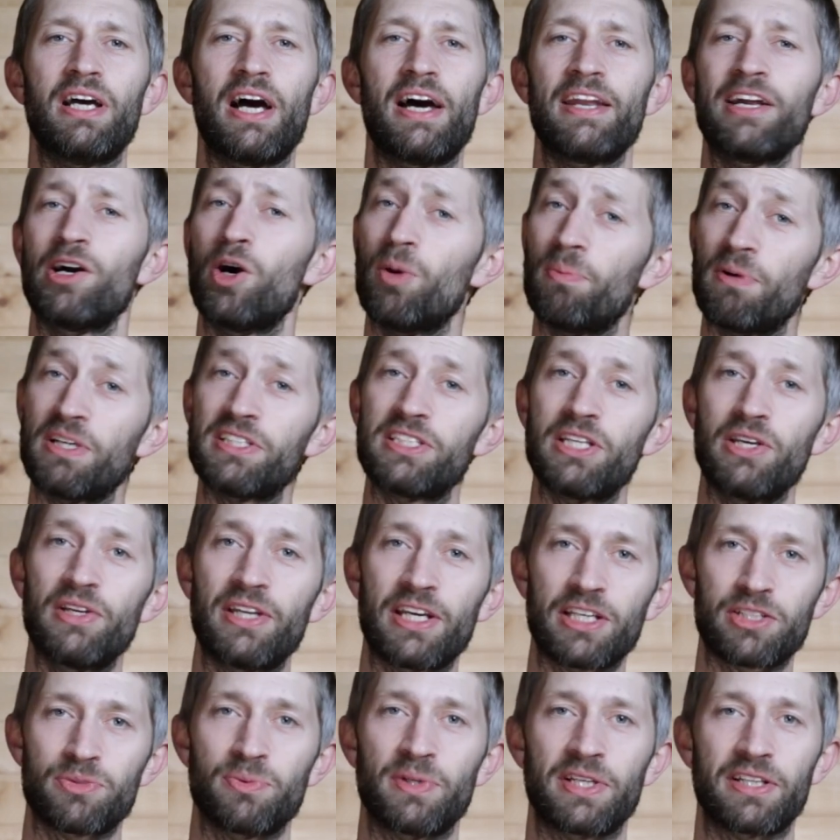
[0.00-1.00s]
and I hope I see you
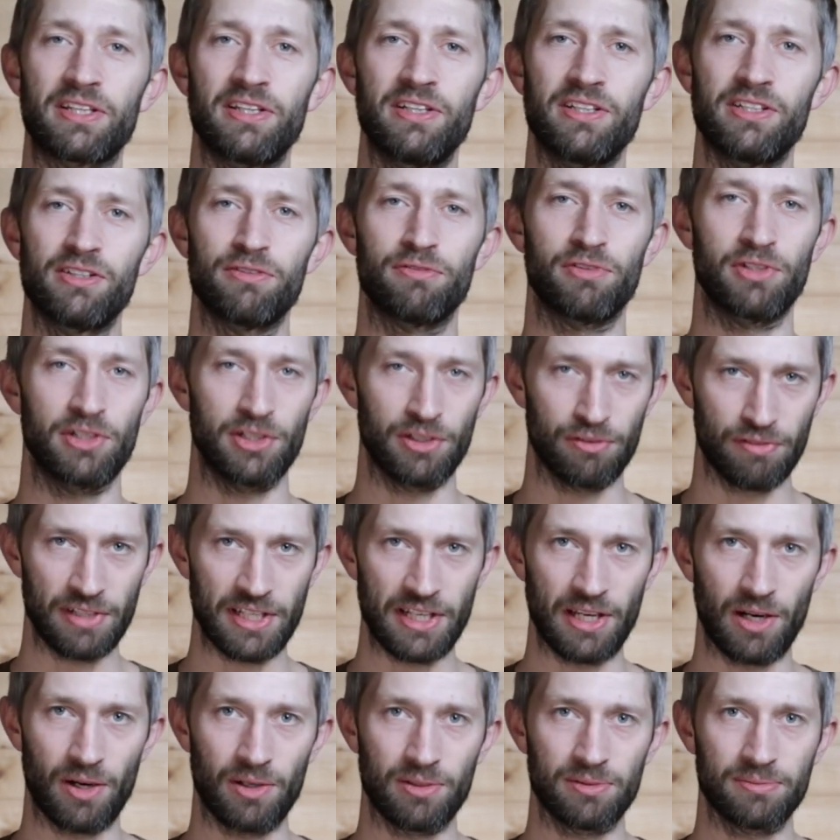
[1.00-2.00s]
next week for a new
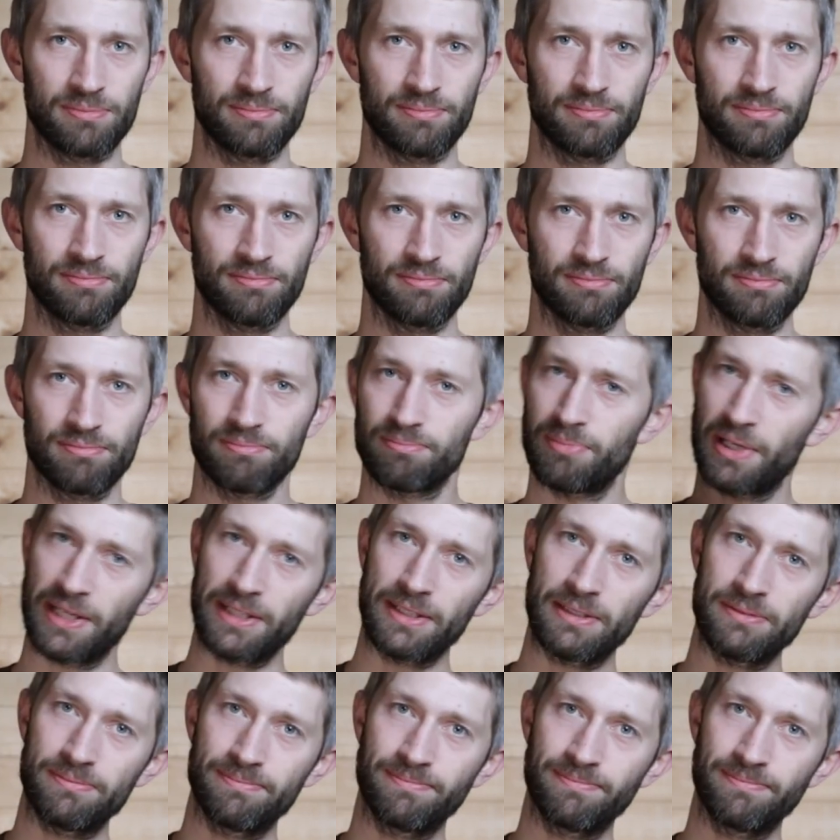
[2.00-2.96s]
video. Bye!